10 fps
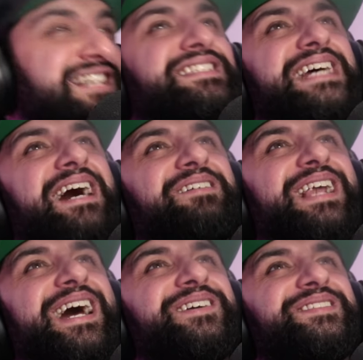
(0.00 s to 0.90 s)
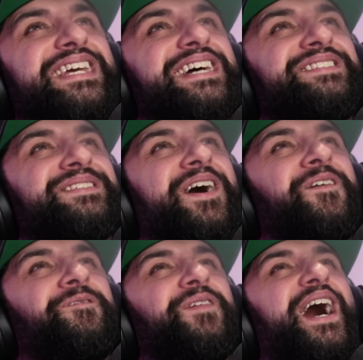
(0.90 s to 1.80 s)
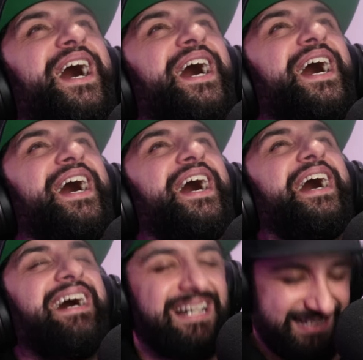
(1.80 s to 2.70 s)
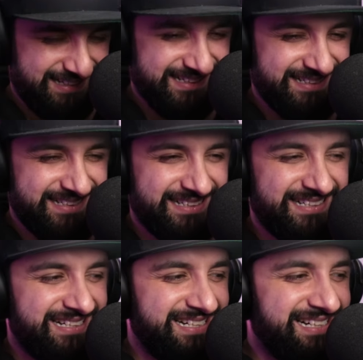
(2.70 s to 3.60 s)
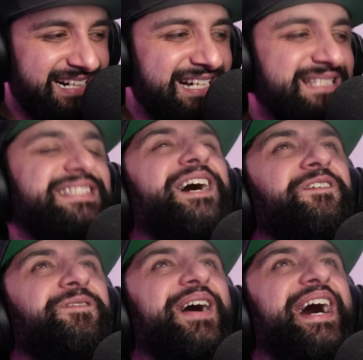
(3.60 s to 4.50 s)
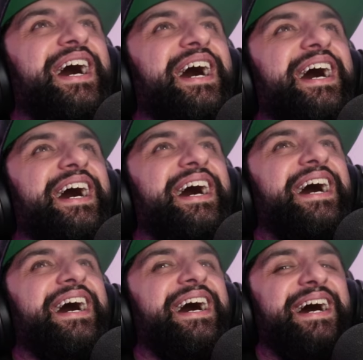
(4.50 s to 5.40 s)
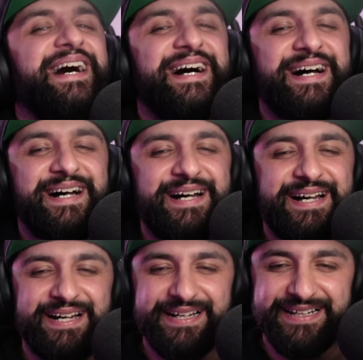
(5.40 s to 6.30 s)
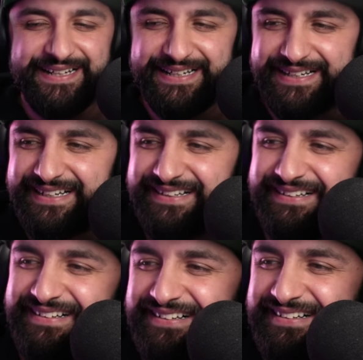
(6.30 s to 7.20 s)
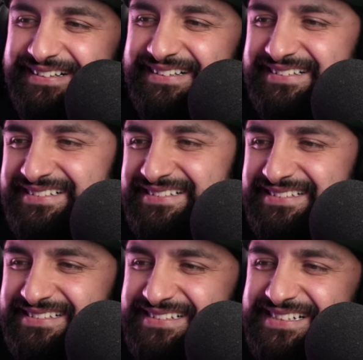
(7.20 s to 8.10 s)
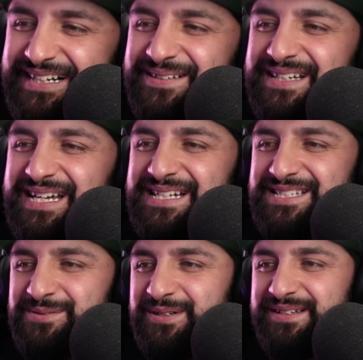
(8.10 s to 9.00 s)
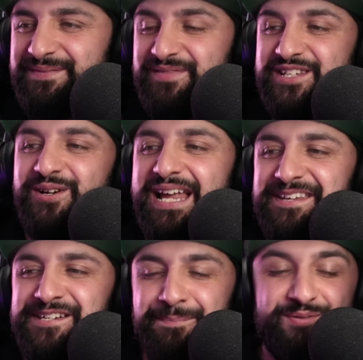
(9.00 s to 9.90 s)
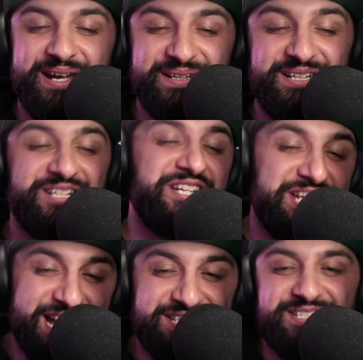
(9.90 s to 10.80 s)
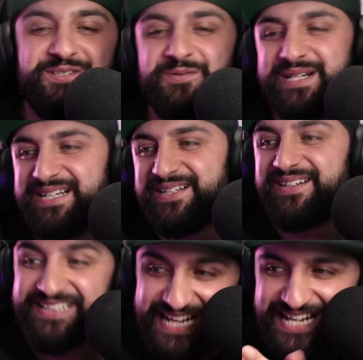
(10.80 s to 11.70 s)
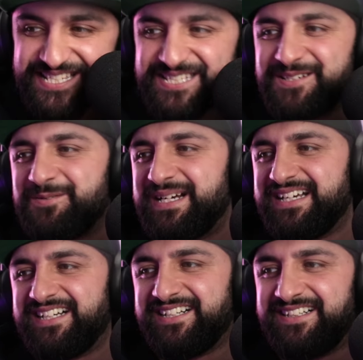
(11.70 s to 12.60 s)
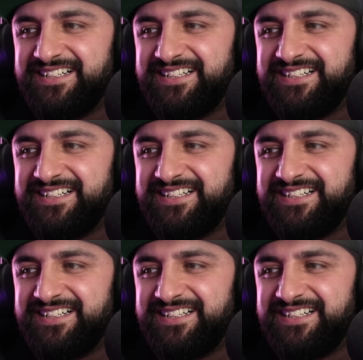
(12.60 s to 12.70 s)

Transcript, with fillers: So close yet so far. So far. Oh. Colt Eastwood. You'll end up pregnant. Yes, you will. Yes, you will.